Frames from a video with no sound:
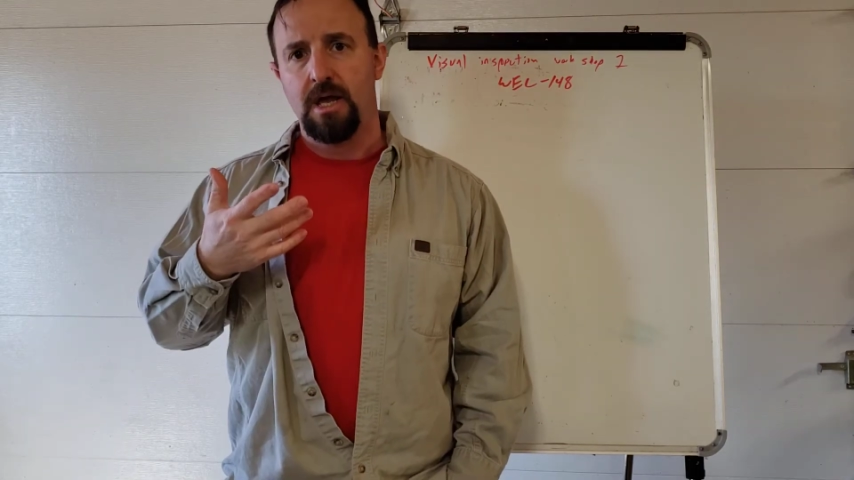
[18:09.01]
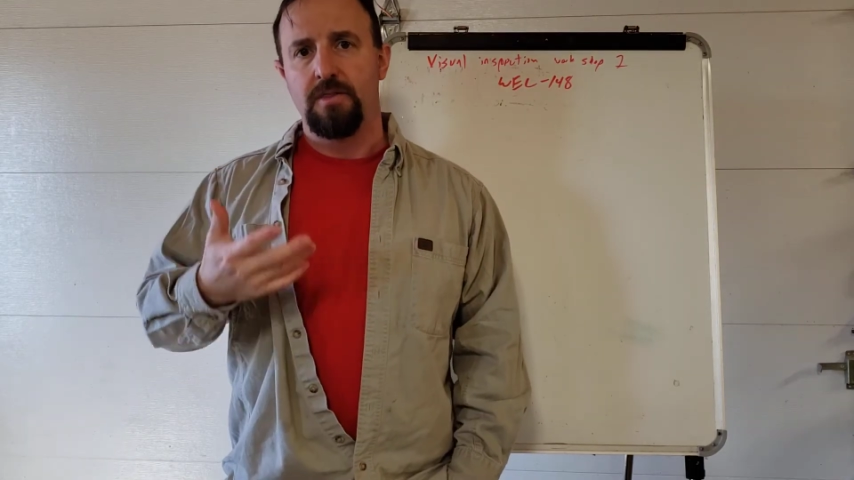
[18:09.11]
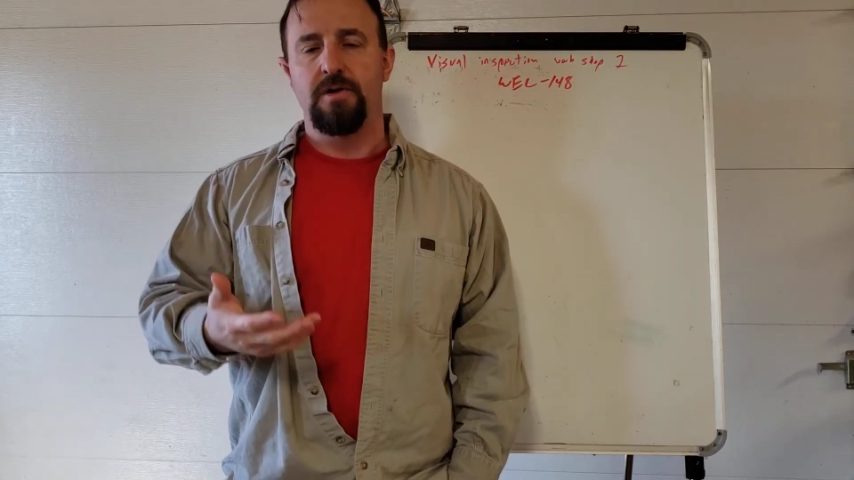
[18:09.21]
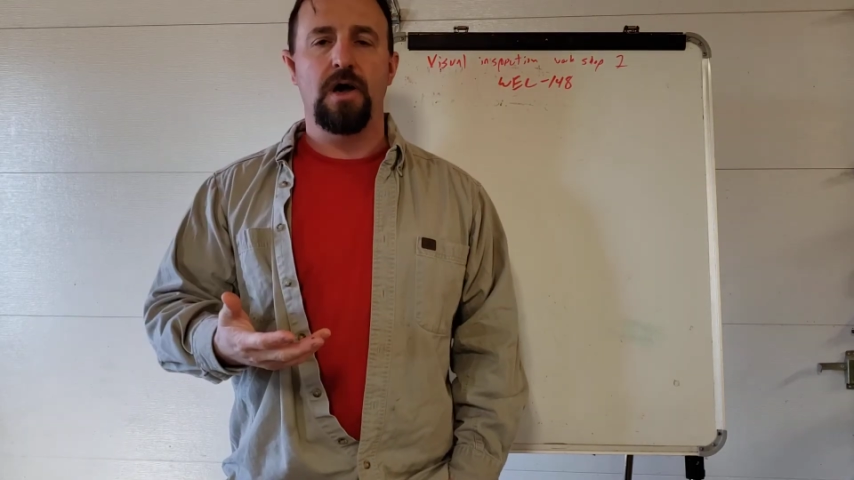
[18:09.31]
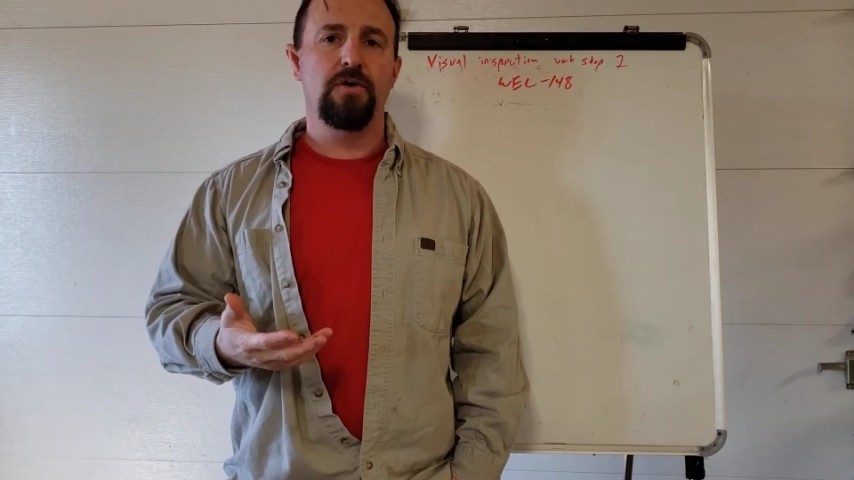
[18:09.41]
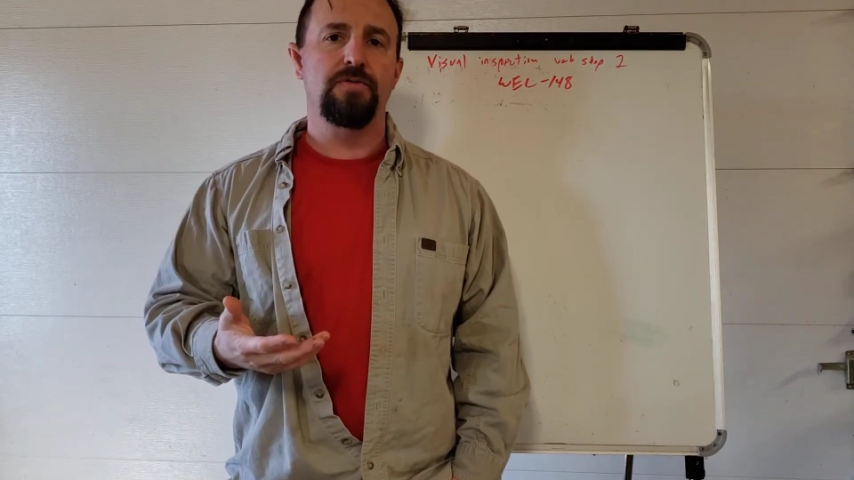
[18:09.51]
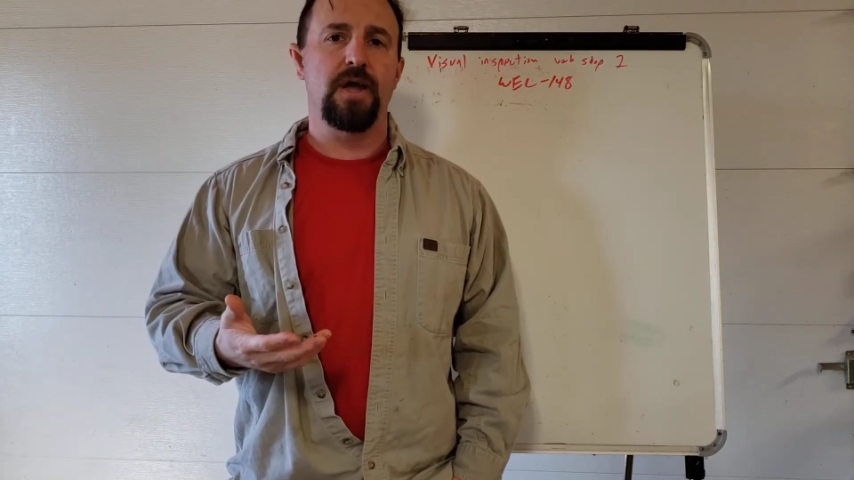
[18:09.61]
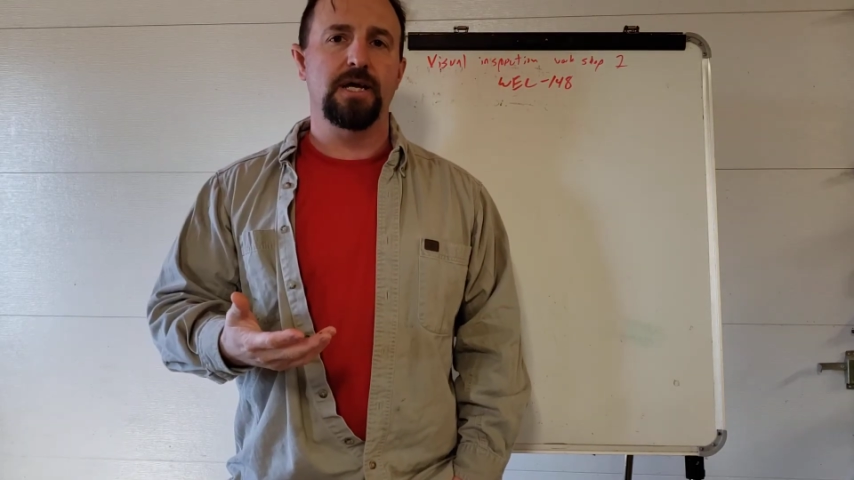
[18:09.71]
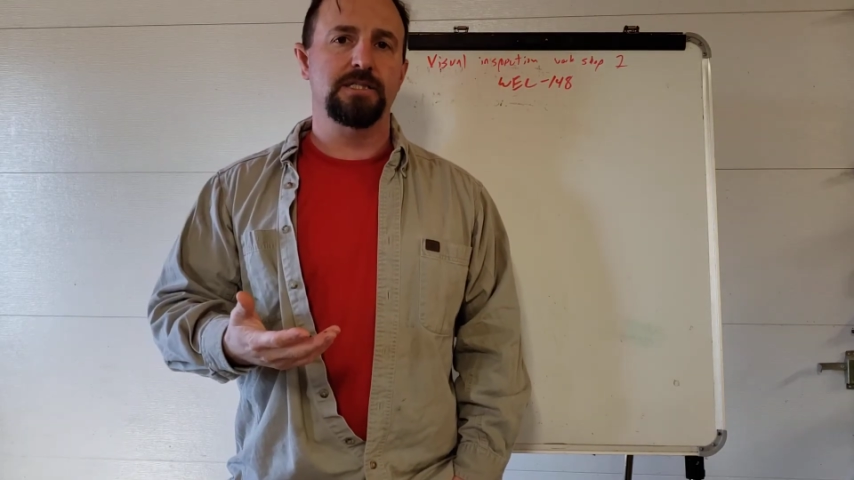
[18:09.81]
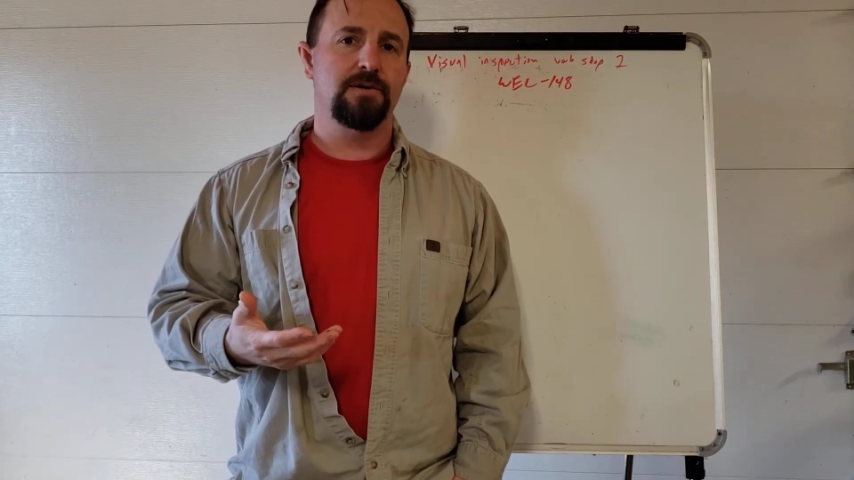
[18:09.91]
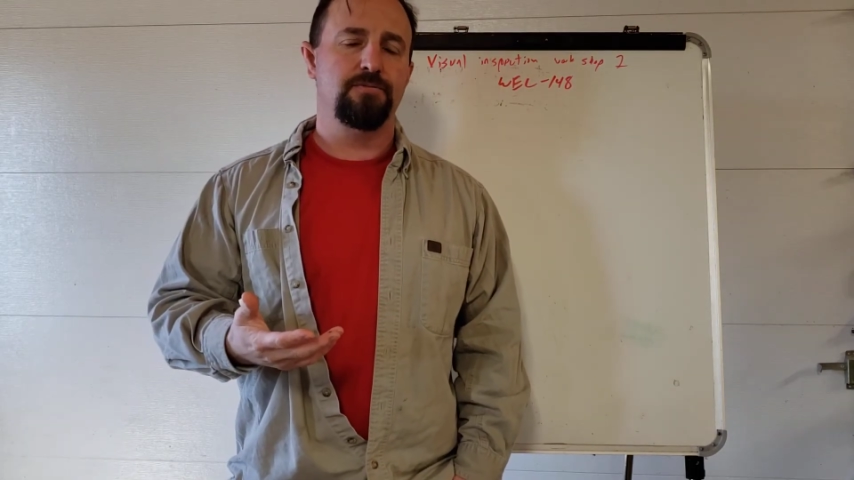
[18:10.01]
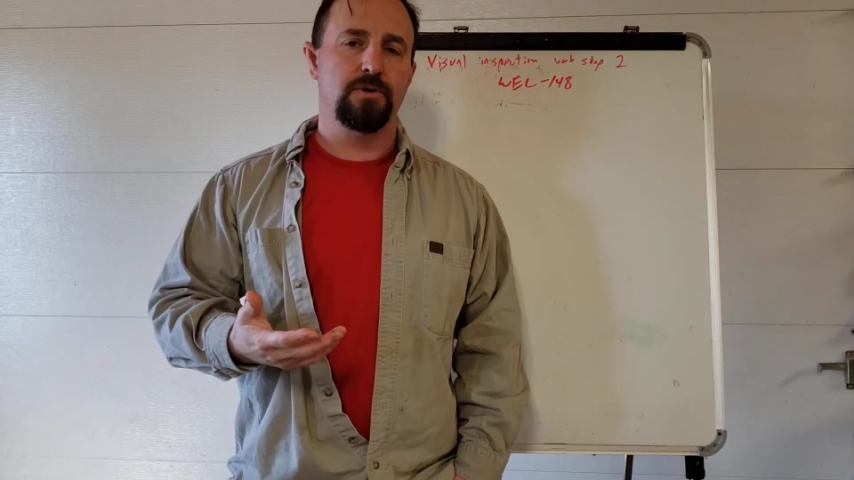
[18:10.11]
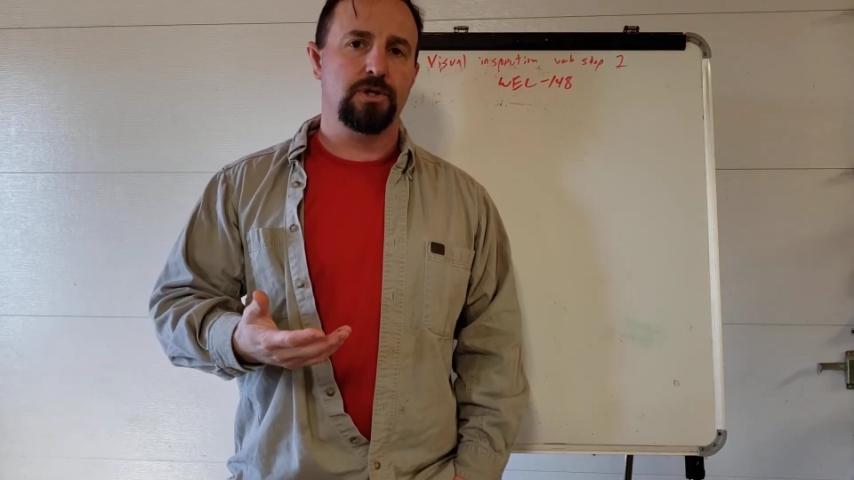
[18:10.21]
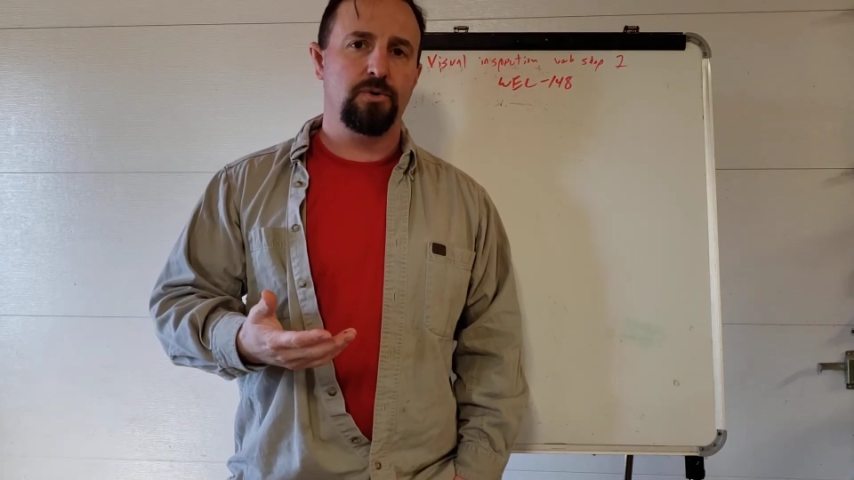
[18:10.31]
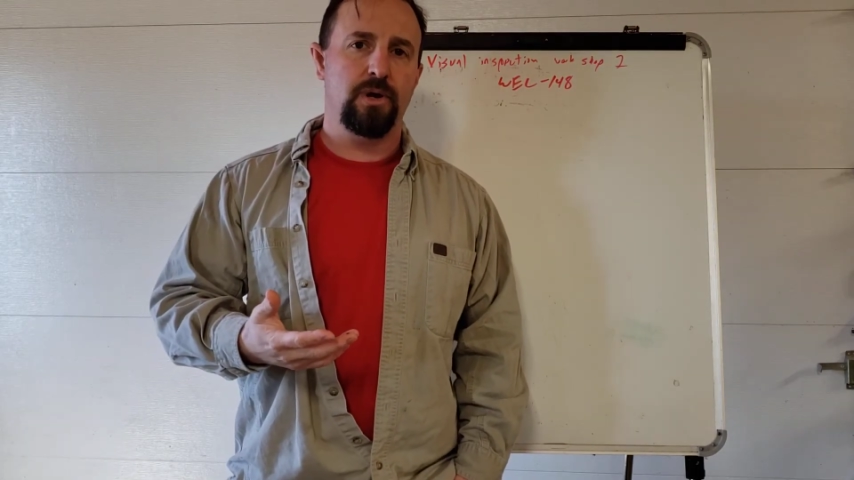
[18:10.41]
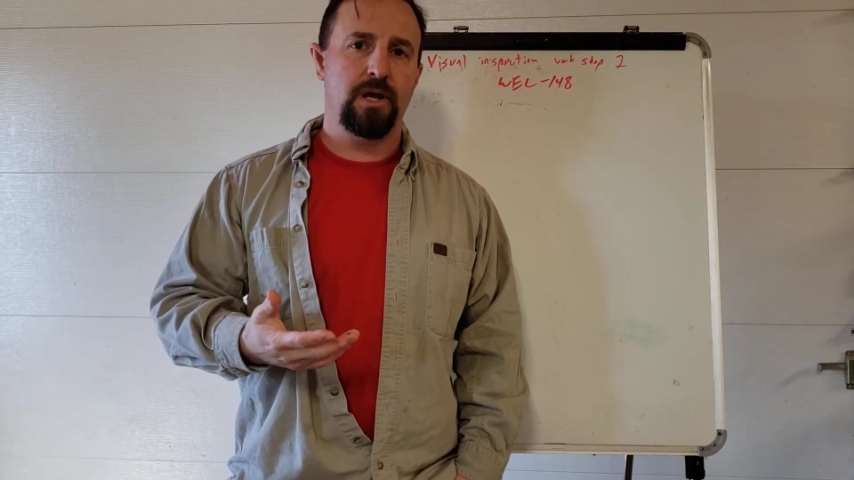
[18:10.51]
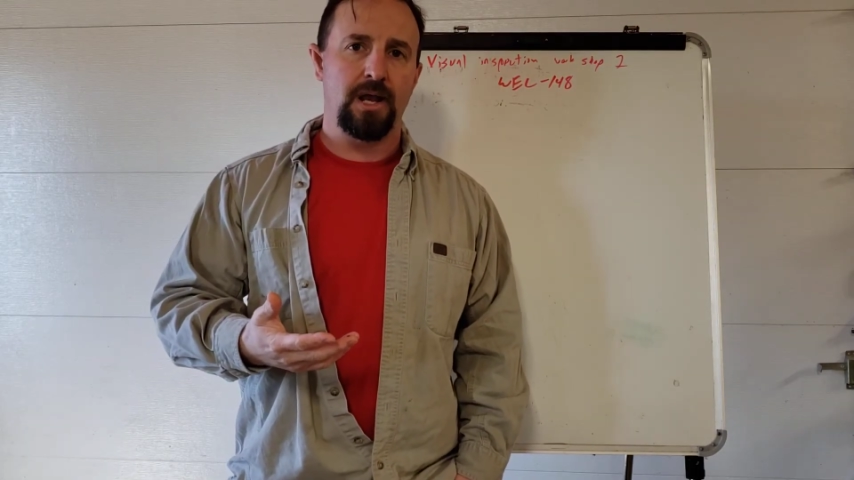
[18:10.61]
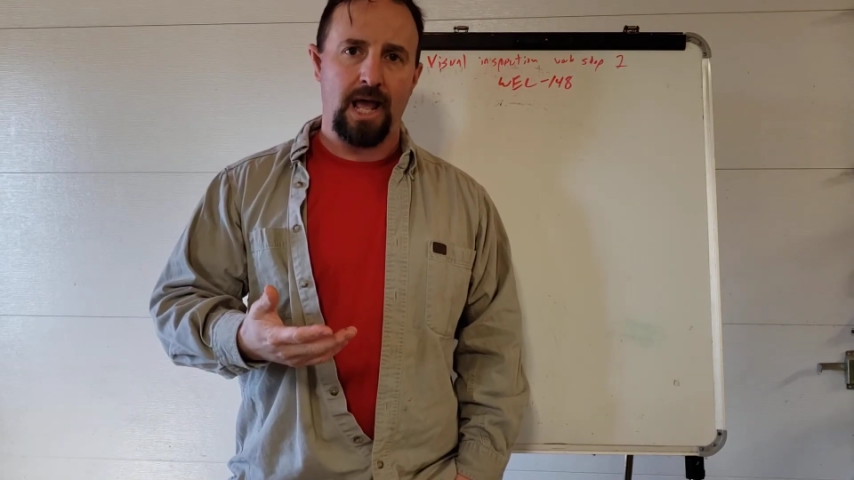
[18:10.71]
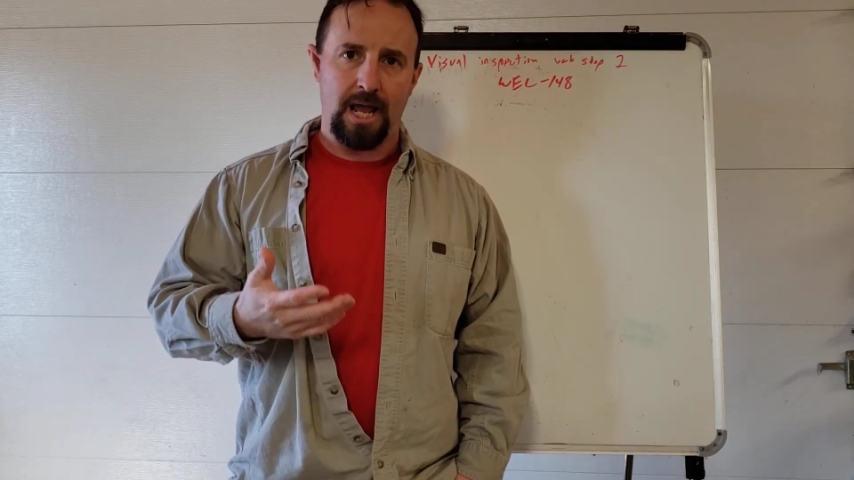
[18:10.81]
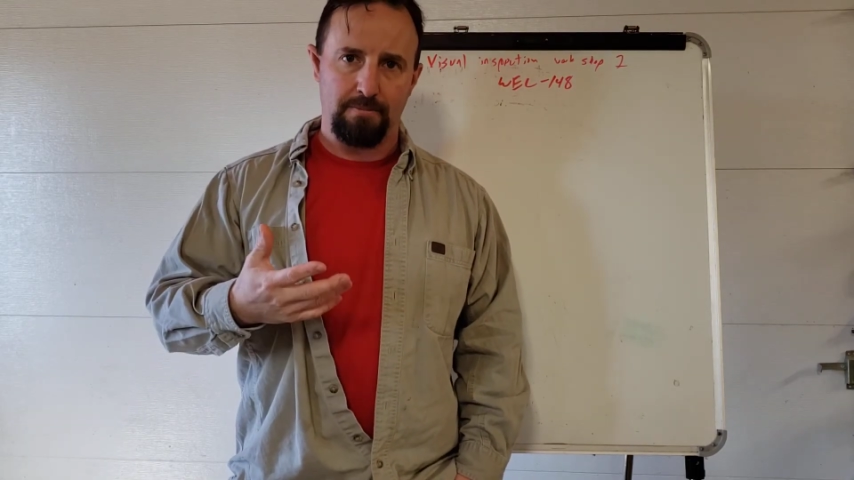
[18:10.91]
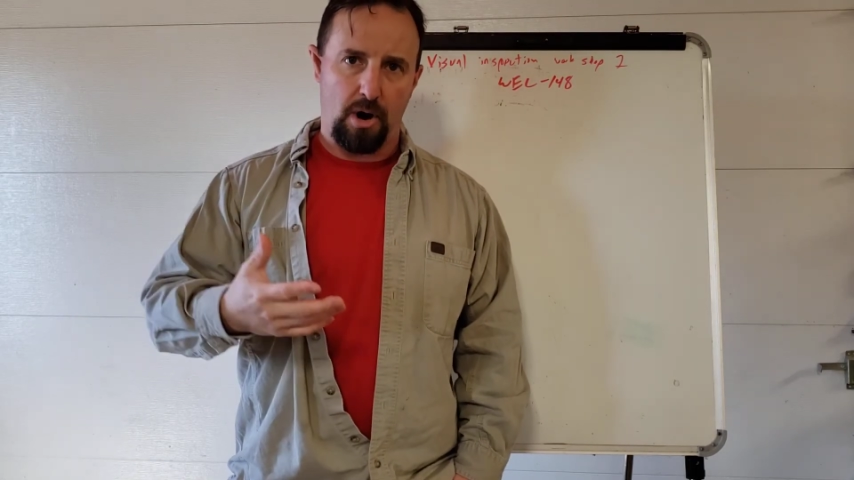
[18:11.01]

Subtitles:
The other thing is if we're doing a